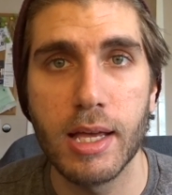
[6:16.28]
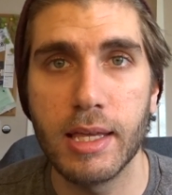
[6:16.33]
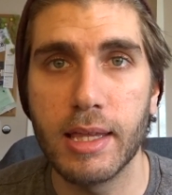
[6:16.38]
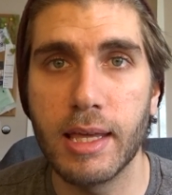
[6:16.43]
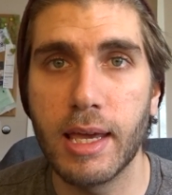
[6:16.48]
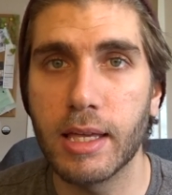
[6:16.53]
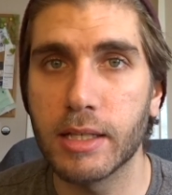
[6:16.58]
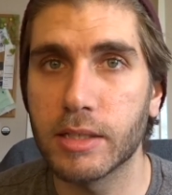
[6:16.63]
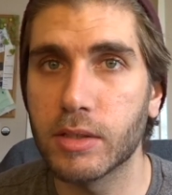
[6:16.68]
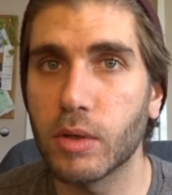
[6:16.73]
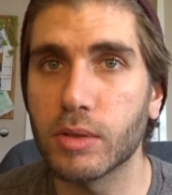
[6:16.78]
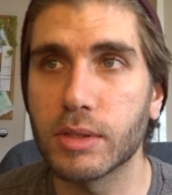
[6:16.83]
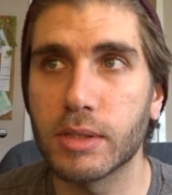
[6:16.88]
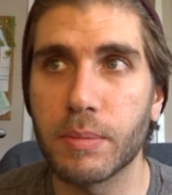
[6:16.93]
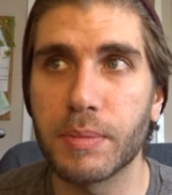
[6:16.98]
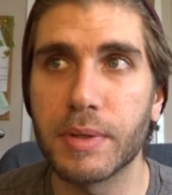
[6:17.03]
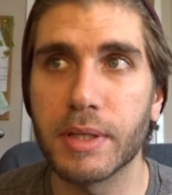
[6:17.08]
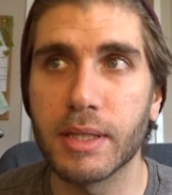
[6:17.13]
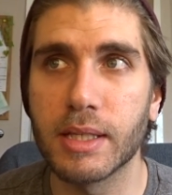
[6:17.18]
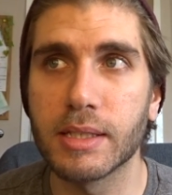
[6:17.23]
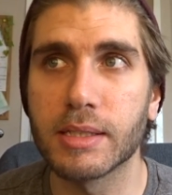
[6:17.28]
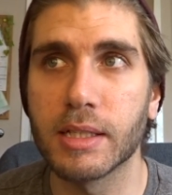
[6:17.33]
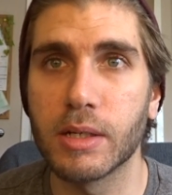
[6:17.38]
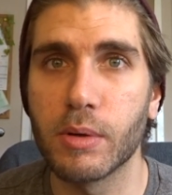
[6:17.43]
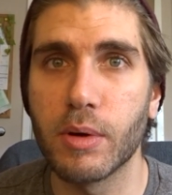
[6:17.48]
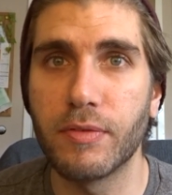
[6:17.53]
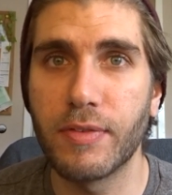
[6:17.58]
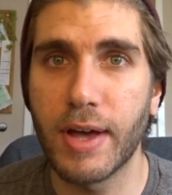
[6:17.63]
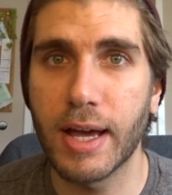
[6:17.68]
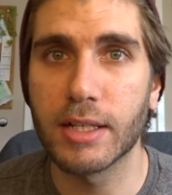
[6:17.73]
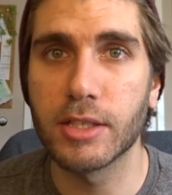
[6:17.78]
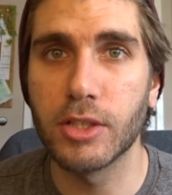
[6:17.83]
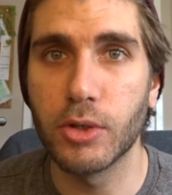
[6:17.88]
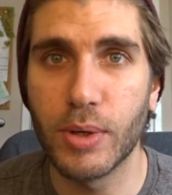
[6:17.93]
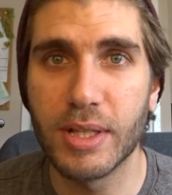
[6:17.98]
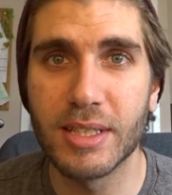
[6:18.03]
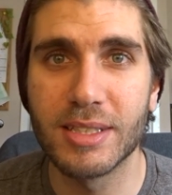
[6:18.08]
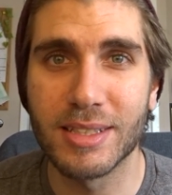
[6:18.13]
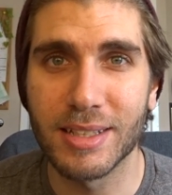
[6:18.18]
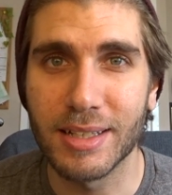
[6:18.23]
It's not something that's going to affect you
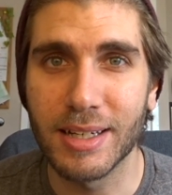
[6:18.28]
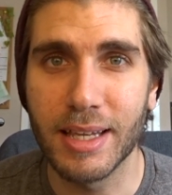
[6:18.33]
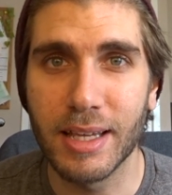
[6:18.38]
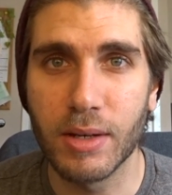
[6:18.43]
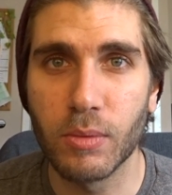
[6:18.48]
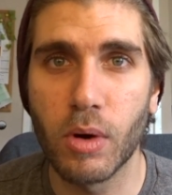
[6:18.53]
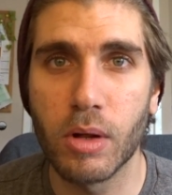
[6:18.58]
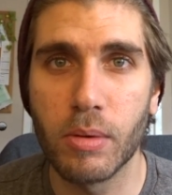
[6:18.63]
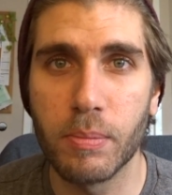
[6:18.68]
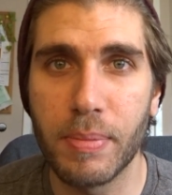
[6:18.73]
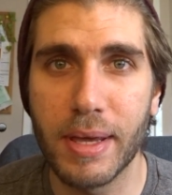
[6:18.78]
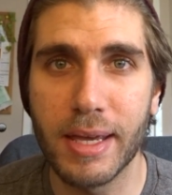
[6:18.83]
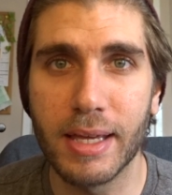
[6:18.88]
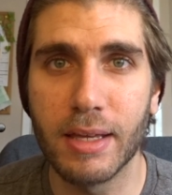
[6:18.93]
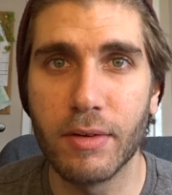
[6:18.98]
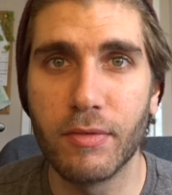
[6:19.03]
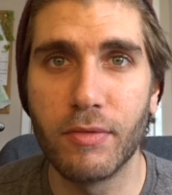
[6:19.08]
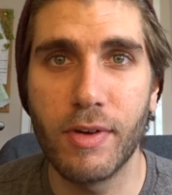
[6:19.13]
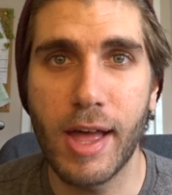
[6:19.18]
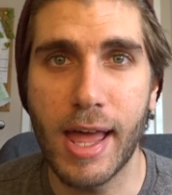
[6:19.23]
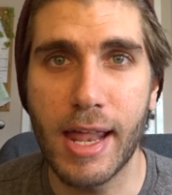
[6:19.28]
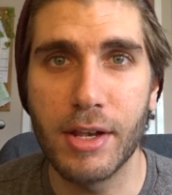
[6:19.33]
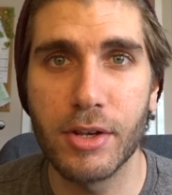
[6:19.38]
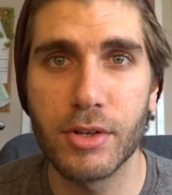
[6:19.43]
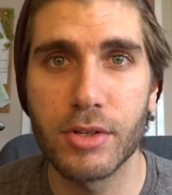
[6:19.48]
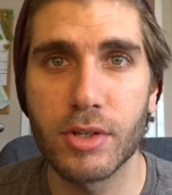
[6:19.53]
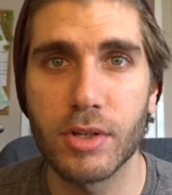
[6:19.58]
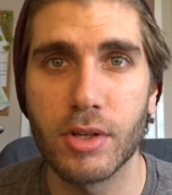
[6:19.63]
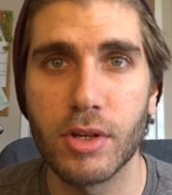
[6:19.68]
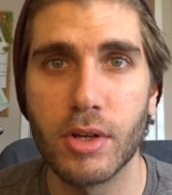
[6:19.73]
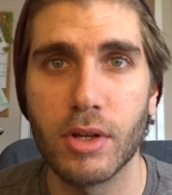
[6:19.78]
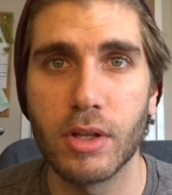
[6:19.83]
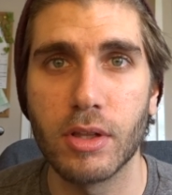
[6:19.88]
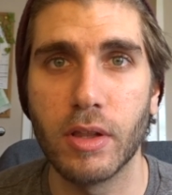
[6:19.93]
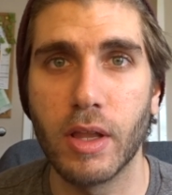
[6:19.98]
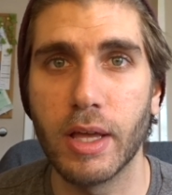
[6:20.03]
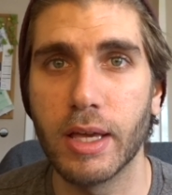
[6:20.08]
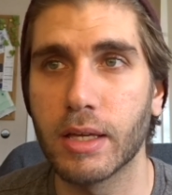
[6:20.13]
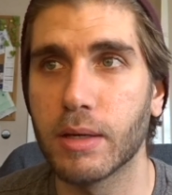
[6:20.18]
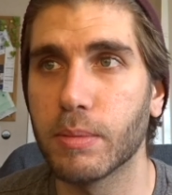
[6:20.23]
instantly in one big event,
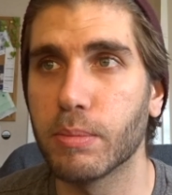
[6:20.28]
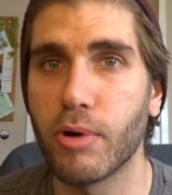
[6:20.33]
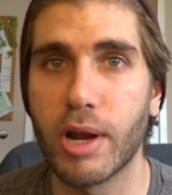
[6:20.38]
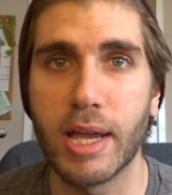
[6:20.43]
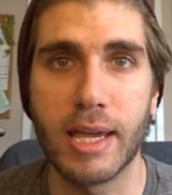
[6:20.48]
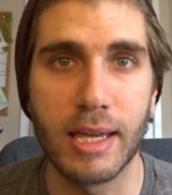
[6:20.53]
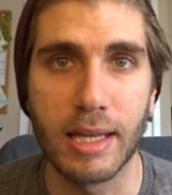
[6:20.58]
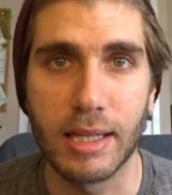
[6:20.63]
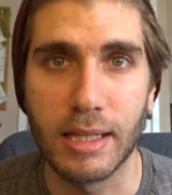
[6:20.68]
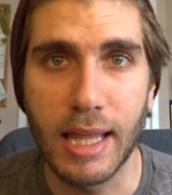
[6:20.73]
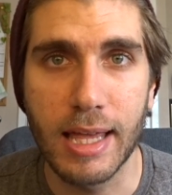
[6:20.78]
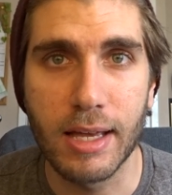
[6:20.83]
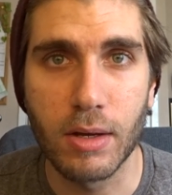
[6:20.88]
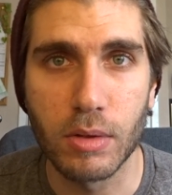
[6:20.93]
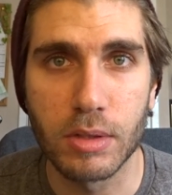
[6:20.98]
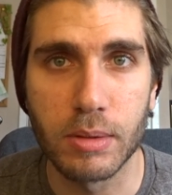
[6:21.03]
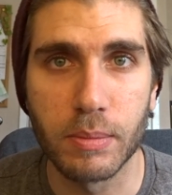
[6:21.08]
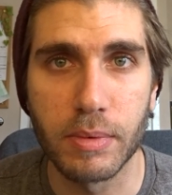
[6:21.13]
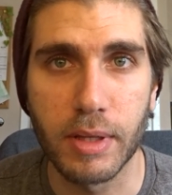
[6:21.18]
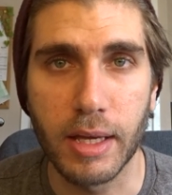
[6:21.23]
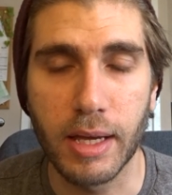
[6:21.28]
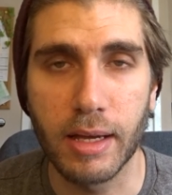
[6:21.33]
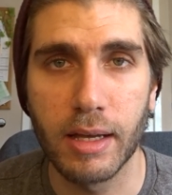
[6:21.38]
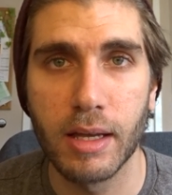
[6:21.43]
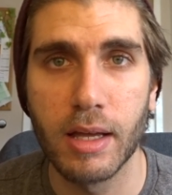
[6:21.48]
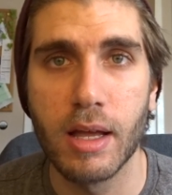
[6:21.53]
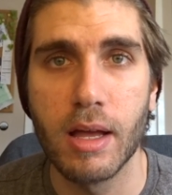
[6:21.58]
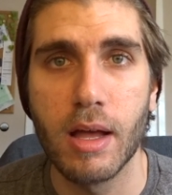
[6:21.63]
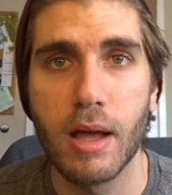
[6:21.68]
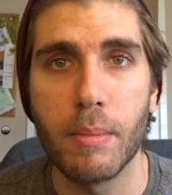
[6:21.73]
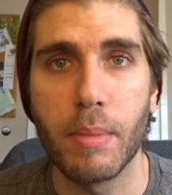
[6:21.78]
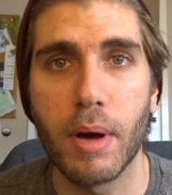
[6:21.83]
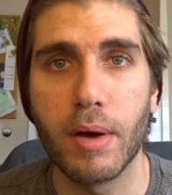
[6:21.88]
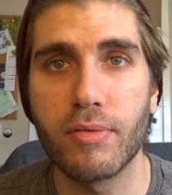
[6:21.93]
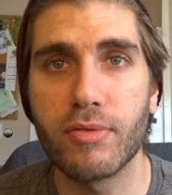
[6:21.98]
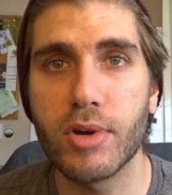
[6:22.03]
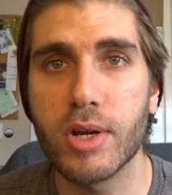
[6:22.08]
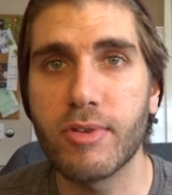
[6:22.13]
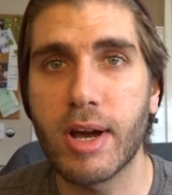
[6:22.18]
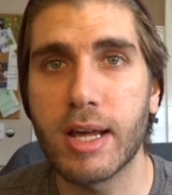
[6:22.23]
like breaking a leg or something, but
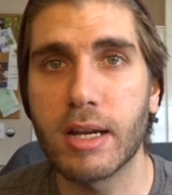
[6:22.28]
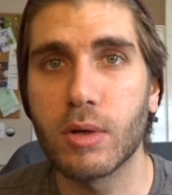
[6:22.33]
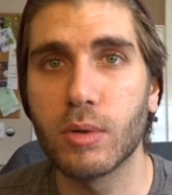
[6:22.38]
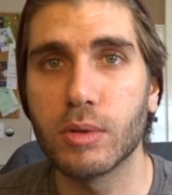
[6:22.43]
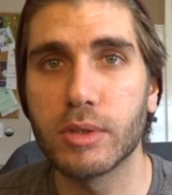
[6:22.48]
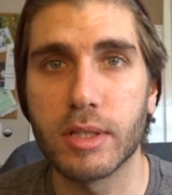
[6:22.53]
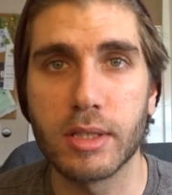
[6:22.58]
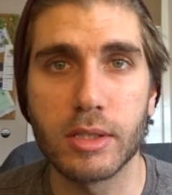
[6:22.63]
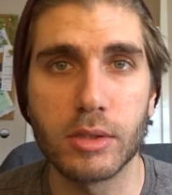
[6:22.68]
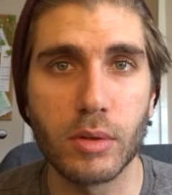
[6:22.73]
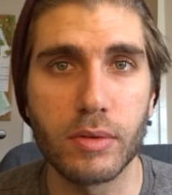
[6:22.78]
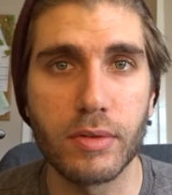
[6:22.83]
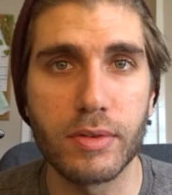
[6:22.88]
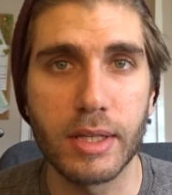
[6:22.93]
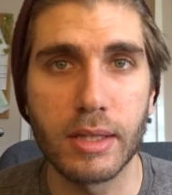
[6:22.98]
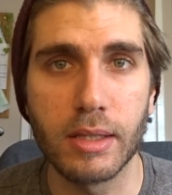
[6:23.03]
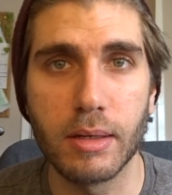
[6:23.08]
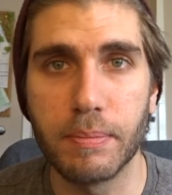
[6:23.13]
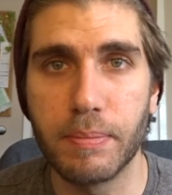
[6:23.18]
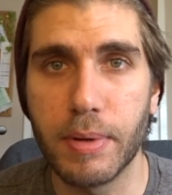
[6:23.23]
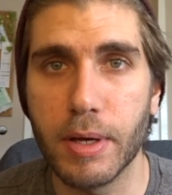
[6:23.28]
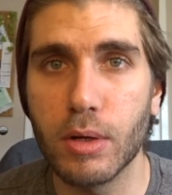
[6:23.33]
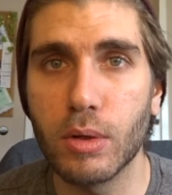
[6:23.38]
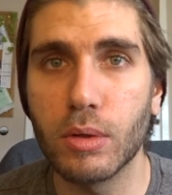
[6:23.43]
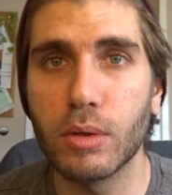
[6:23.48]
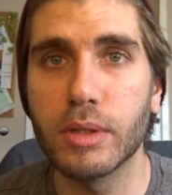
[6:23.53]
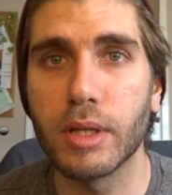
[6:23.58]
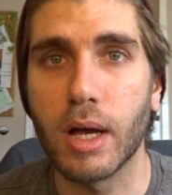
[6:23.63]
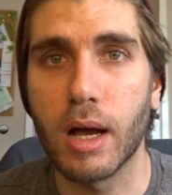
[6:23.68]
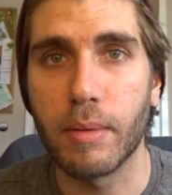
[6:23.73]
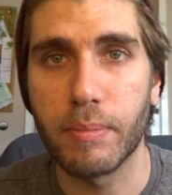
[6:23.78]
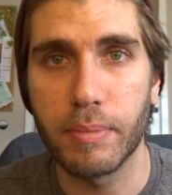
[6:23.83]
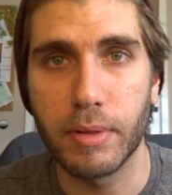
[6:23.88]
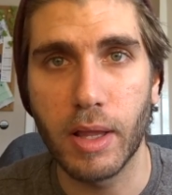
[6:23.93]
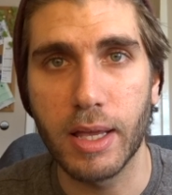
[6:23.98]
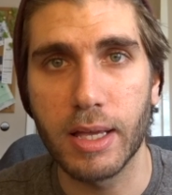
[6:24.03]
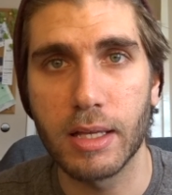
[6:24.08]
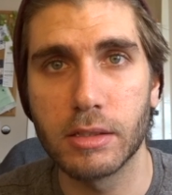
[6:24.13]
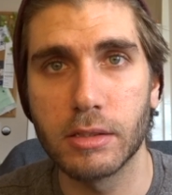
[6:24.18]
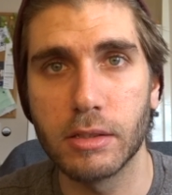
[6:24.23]
free radicals are the sort of thing that build up
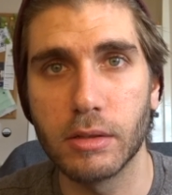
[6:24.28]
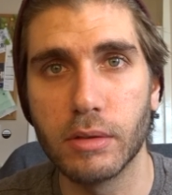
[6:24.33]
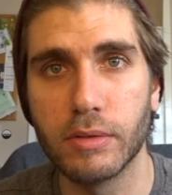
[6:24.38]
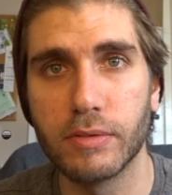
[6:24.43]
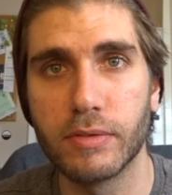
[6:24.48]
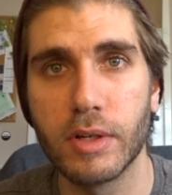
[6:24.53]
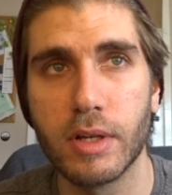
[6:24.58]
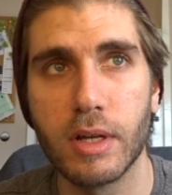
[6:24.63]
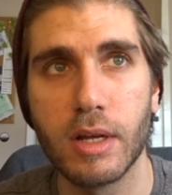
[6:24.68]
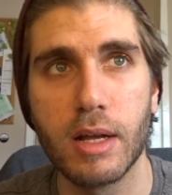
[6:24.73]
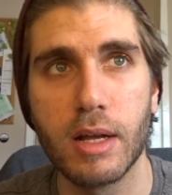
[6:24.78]
like a sort of